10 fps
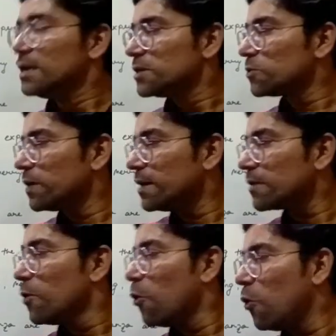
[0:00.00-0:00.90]
So
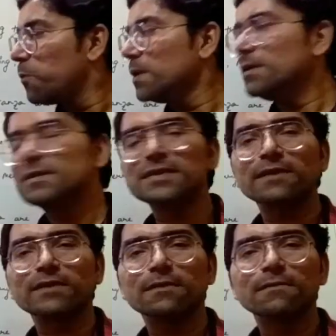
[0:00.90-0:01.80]
here, open
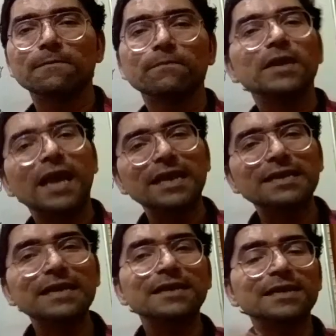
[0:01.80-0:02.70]
secret,
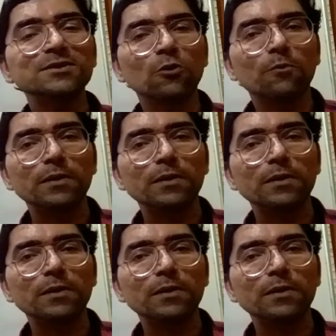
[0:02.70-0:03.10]
anything that is